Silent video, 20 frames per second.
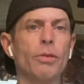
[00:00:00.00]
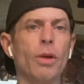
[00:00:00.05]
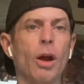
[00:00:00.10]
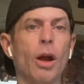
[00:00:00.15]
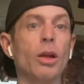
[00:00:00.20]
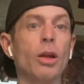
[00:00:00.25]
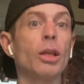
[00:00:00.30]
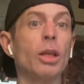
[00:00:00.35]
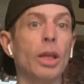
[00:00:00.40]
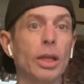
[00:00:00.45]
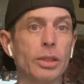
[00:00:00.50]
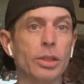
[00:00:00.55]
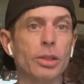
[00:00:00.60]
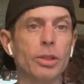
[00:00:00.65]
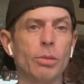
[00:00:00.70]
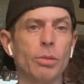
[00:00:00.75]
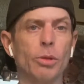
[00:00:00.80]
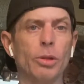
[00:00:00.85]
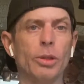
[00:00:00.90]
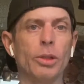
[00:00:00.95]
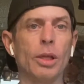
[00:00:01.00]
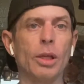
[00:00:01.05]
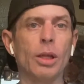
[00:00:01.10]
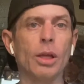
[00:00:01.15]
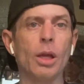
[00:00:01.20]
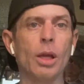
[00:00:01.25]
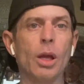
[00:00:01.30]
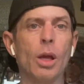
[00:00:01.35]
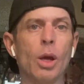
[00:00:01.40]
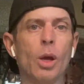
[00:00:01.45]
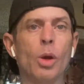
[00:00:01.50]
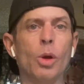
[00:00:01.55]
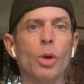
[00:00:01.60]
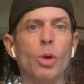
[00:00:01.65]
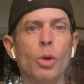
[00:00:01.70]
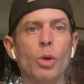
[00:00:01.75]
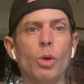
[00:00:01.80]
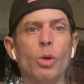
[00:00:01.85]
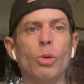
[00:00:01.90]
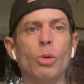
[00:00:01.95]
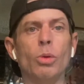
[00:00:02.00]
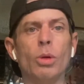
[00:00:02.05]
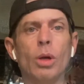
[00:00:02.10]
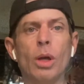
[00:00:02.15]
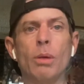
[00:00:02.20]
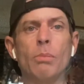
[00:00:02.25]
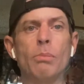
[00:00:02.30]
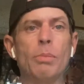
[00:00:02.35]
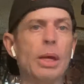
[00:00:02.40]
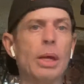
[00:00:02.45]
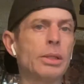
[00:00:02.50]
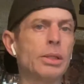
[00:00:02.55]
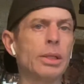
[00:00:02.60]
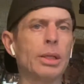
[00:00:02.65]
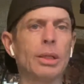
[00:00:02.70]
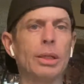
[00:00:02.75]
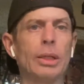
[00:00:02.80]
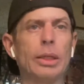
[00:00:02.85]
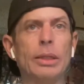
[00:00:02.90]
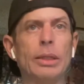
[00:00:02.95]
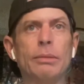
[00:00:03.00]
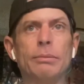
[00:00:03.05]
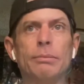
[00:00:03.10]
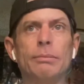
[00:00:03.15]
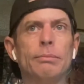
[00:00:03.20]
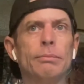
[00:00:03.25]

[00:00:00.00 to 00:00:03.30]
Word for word: our collecting community who basically